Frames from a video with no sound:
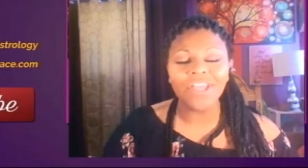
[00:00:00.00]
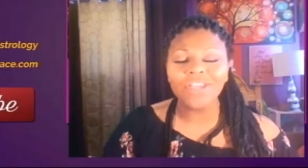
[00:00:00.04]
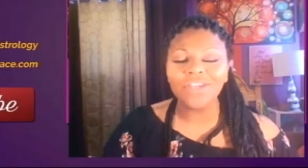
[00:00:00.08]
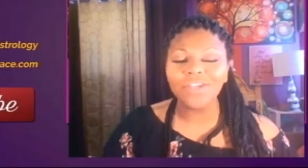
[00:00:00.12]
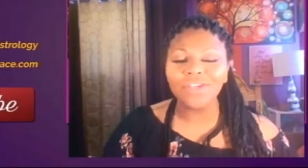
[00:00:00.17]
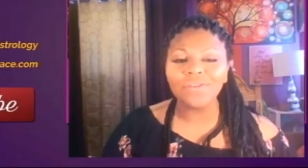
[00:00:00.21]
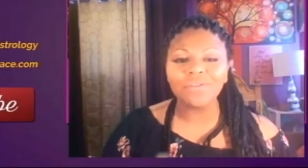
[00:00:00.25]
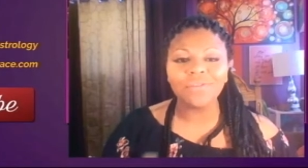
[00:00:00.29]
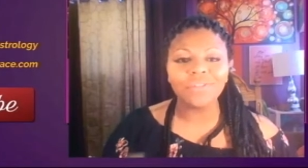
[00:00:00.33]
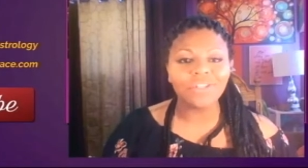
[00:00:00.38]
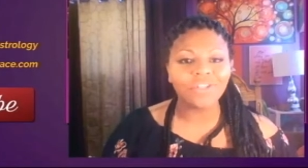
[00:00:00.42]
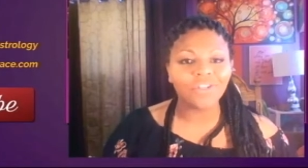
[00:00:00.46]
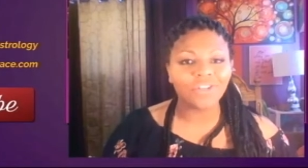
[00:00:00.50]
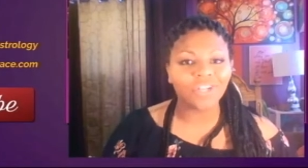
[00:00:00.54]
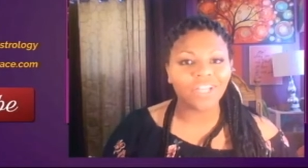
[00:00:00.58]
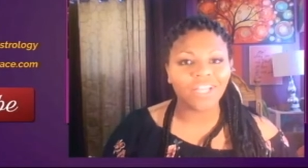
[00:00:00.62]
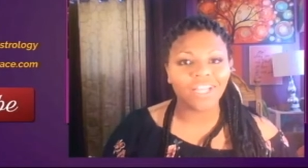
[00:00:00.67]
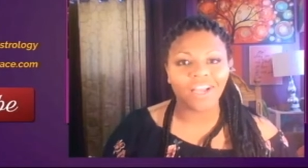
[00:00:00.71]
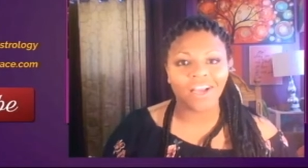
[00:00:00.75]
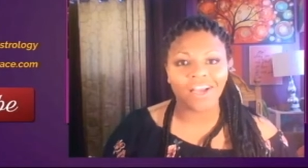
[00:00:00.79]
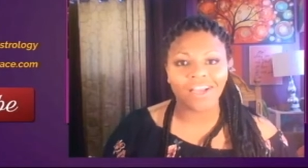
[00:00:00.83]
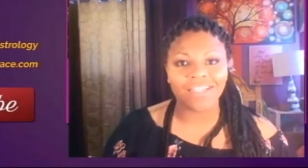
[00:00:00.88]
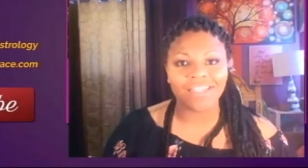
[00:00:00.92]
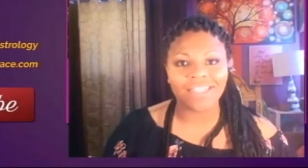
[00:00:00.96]
New
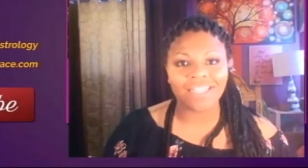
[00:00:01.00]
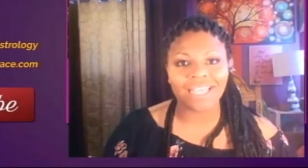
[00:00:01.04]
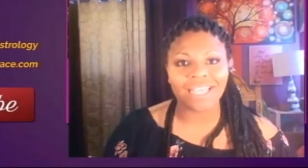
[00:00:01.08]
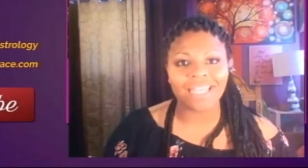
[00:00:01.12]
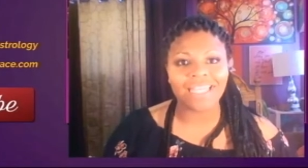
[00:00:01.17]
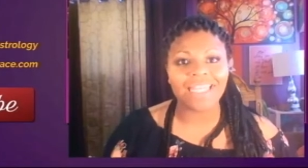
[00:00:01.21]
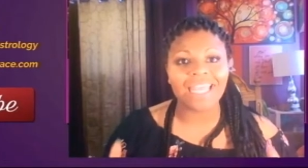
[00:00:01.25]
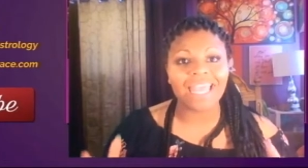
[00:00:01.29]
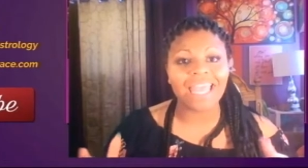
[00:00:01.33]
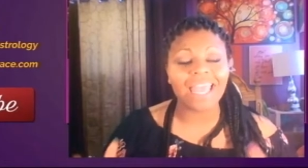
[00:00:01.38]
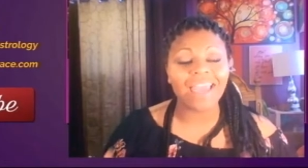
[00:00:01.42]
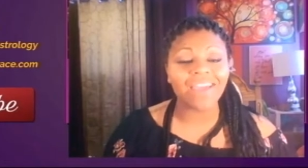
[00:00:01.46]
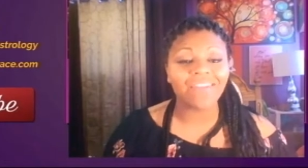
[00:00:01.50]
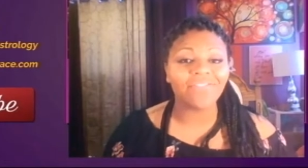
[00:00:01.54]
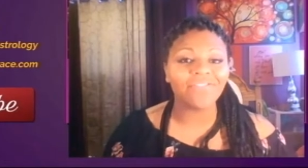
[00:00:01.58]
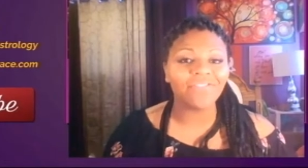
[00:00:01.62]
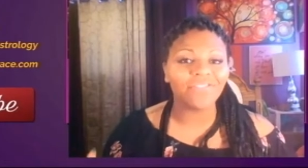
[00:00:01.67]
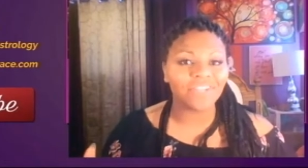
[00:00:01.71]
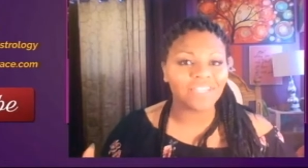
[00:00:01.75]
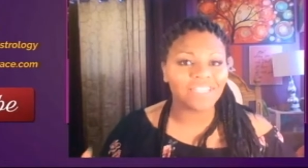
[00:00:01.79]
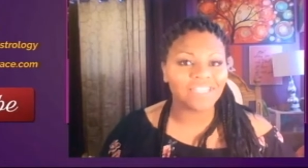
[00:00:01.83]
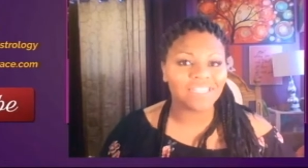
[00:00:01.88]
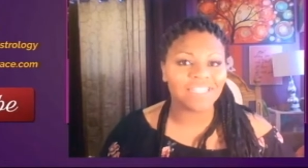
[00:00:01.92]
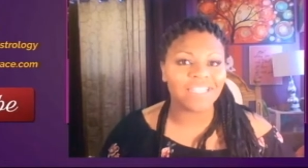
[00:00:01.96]
learning content
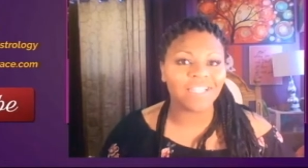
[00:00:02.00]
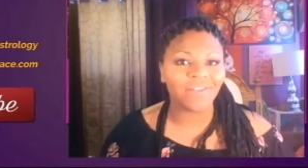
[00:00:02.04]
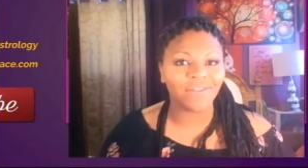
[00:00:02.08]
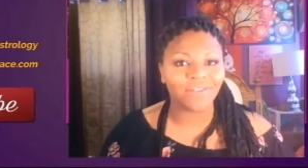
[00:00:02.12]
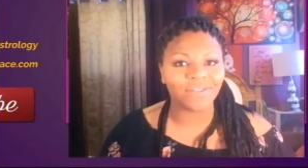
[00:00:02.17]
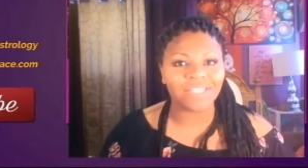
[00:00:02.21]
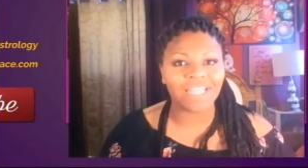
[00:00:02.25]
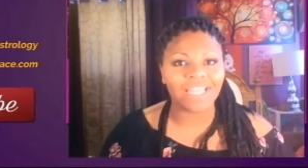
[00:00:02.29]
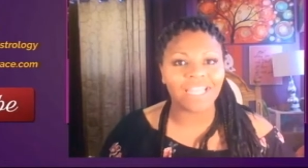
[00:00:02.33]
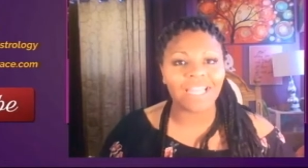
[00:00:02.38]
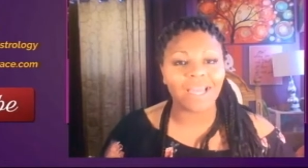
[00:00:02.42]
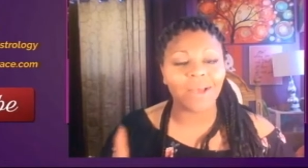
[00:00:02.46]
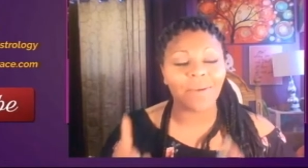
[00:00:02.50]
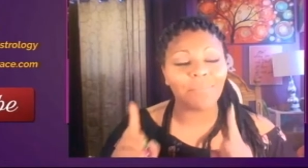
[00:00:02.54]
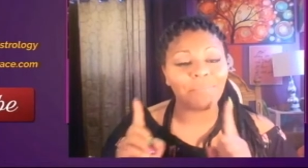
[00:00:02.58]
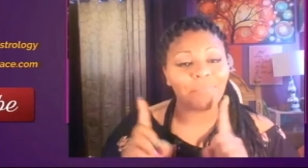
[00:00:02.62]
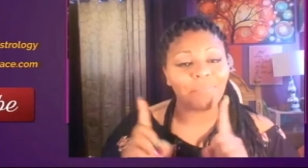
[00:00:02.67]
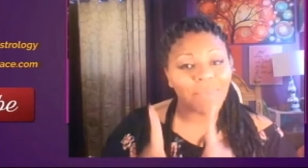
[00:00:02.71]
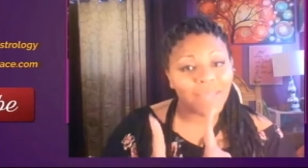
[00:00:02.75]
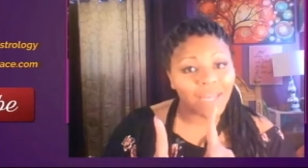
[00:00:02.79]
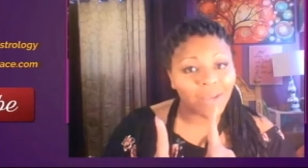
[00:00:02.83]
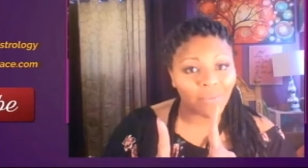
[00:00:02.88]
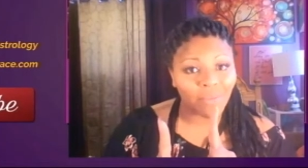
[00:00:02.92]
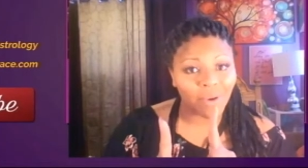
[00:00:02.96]
every single day, a
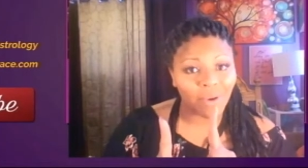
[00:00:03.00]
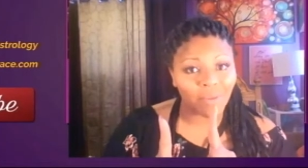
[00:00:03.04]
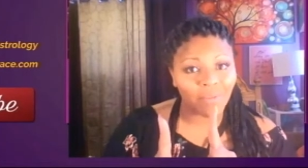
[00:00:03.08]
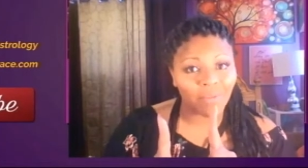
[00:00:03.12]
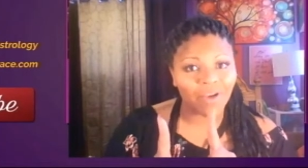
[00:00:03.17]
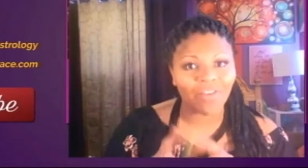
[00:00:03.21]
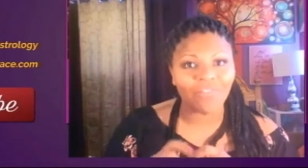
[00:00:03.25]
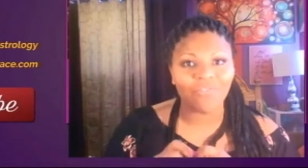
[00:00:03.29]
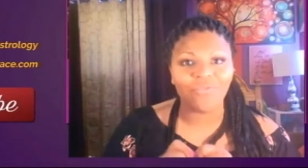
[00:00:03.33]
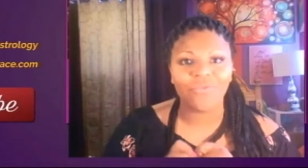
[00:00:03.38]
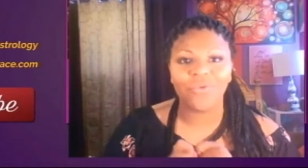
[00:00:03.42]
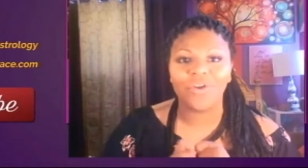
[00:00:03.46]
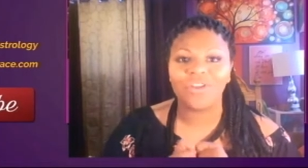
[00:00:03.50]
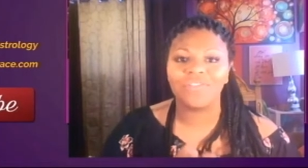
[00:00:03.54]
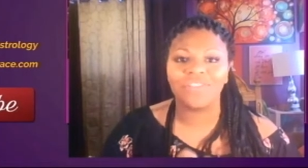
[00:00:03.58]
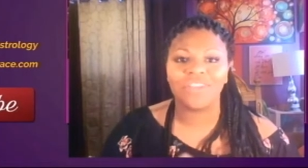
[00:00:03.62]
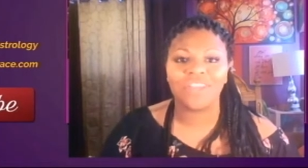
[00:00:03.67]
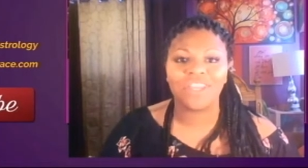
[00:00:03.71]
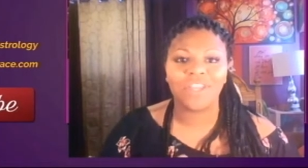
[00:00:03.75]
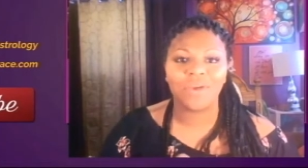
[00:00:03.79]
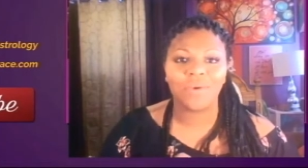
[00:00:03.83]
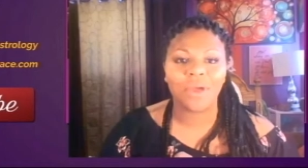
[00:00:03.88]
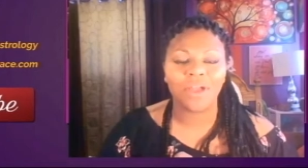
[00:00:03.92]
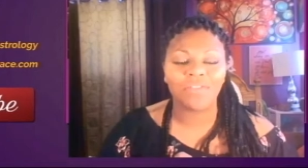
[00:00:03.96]
minimum of one
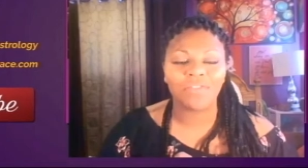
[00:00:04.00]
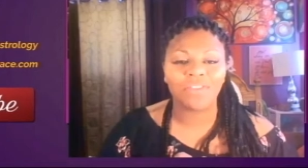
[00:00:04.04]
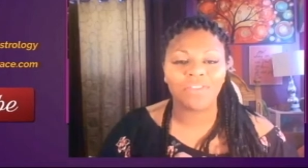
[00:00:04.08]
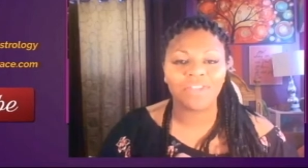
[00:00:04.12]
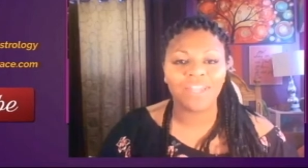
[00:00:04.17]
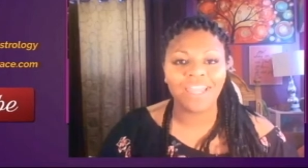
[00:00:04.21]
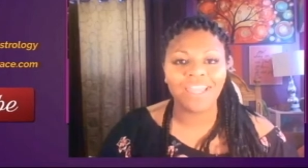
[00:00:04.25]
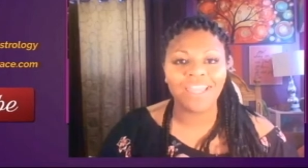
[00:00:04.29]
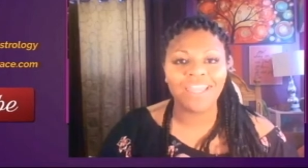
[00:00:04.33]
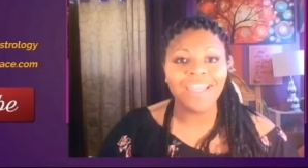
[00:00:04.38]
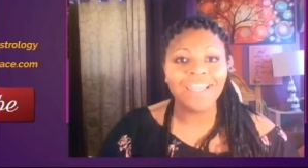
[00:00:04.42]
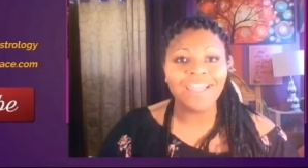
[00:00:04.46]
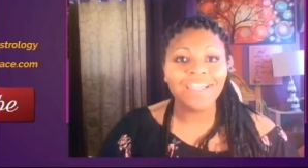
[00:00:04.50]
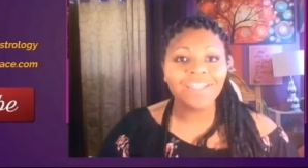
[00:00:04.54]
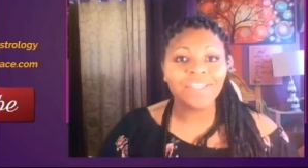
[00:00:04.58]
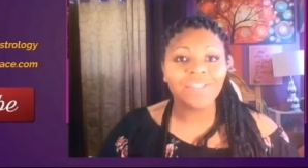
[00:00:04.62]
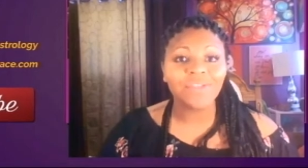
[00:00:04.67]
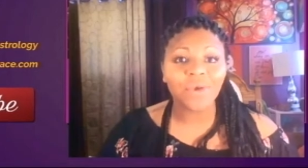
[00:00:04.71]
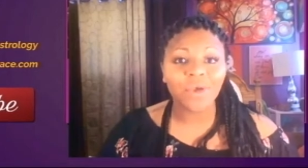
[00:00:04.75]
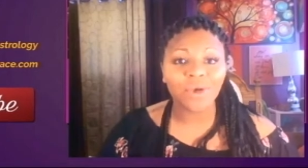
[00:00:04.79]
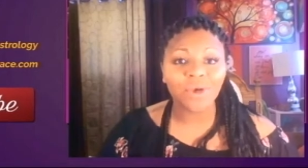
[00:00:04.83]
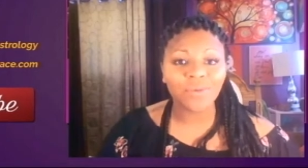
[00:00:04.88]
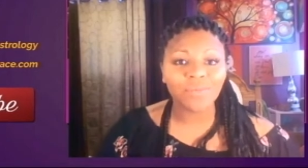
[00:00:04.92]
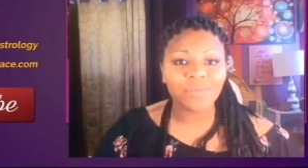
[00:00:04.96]
video every day.
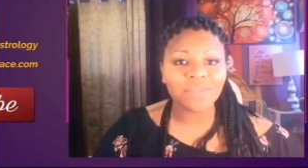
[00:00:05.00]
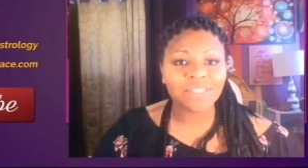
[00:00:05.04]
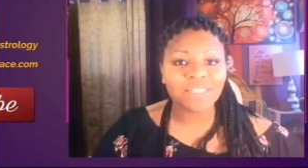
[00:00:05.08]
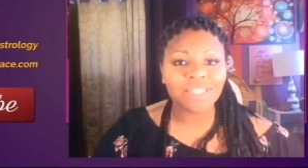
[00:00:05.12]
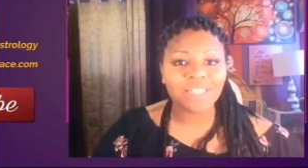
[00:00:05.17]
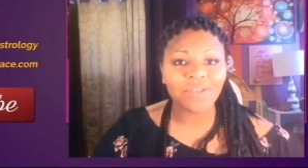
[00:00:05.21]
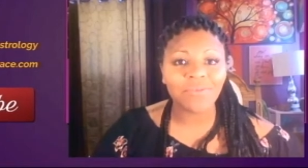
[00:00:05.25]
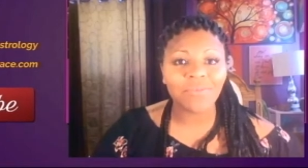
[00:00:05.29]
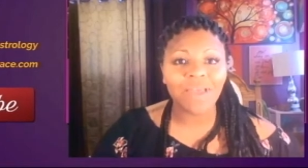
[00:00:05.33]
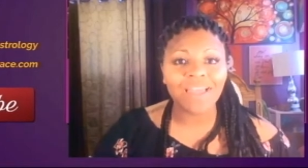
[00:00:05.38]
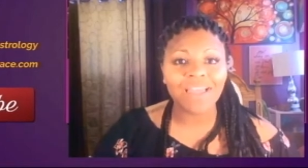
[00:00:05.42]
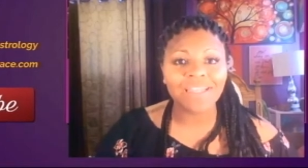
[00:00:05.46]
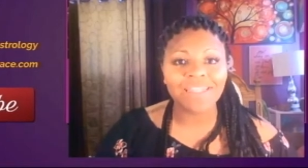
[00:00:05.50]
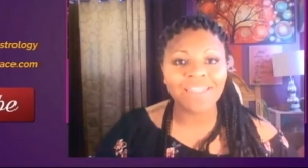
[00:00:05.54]
So I hope to see you back